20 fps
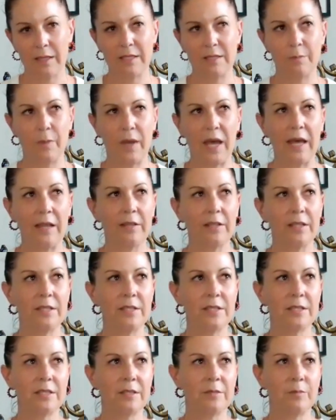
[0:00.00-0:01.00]
And there's
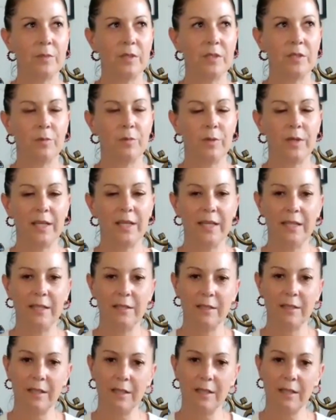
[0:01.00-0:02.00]
balance
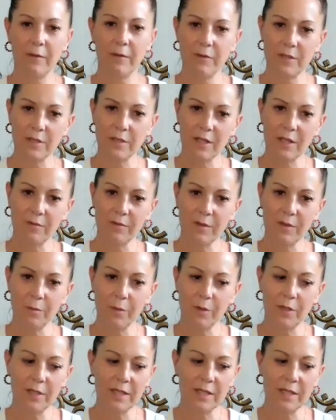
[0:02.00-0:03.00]
between the left side of
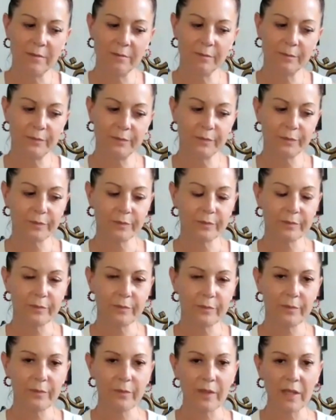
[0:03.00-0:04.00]
the body
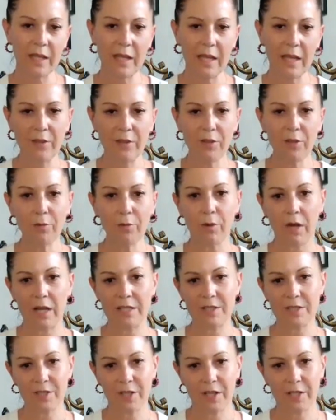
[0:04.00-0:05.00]
and the
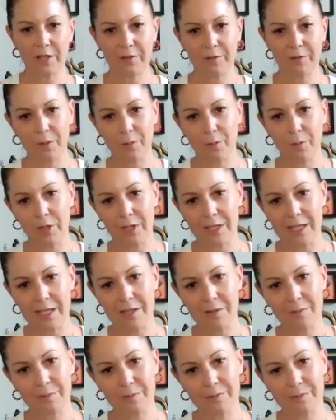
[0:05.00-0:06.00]
right side of the
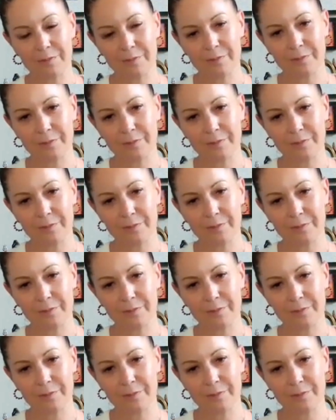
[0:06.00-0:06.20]
body.